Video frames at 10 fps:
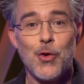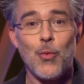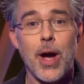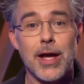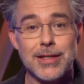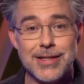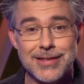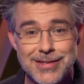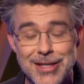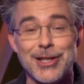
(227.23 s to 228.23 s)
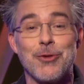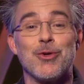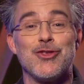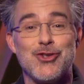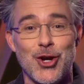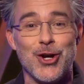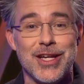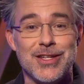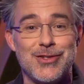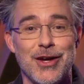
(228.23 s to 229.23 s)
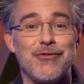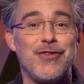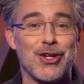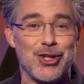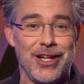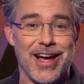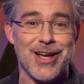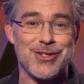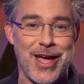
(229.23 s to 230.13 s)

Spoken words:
when dealing with the journeys of fictionalized